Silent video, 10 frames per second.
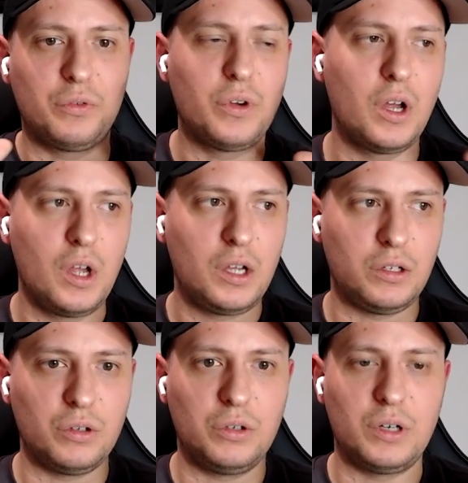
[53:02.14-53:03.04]
of,
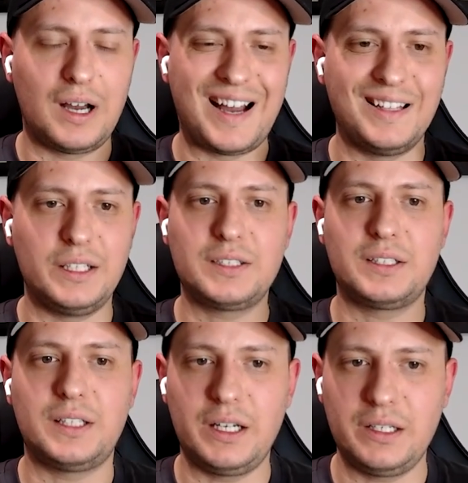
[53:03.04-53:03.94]
you know,
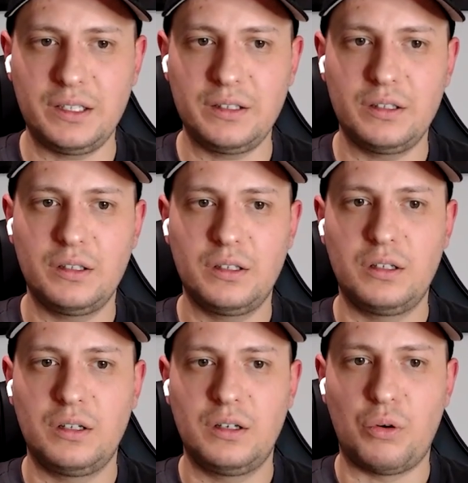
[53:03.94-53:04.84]
understanding
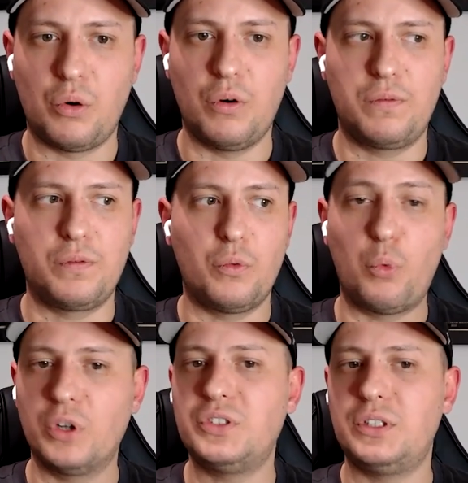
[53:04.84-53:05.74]
of
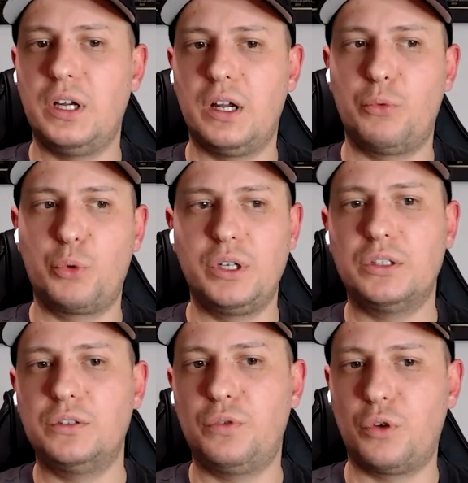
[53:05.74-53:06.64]
what's the
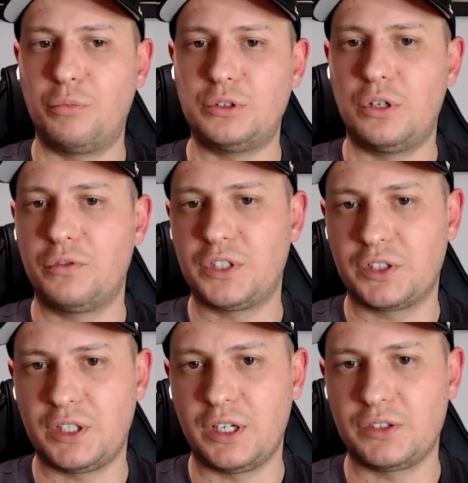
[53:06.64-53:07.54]
real formula of
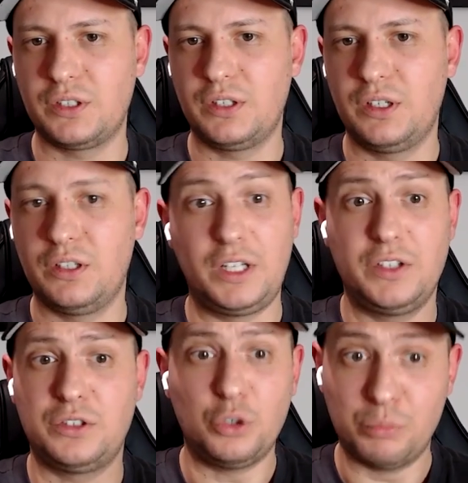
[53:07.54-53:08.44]
success. There
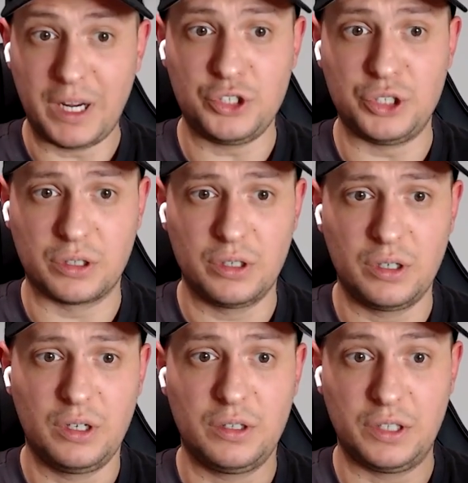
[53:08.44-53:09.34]
is no magic.
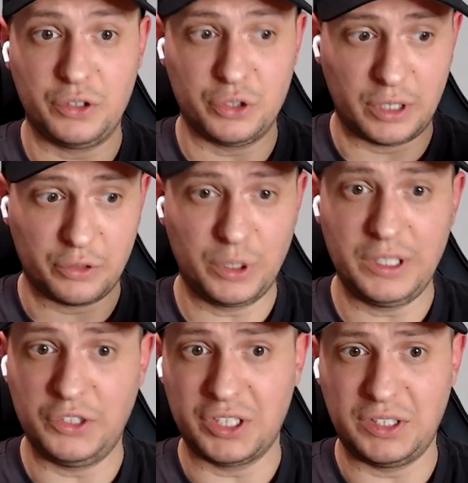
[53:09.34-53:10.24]
There is like
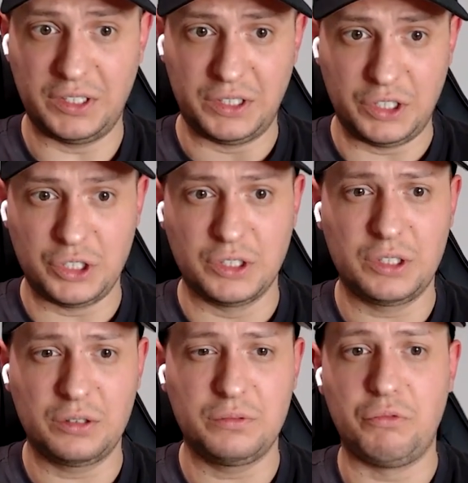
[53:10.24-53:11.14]
really just
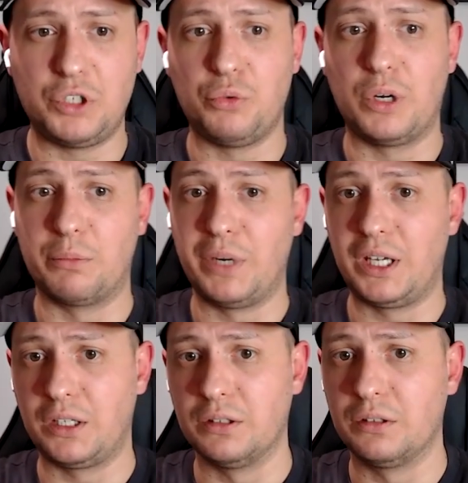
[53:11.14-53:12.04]
decisions which we are
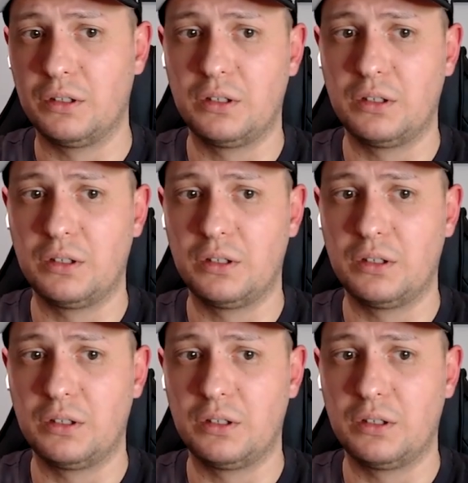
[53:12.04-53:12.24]
making.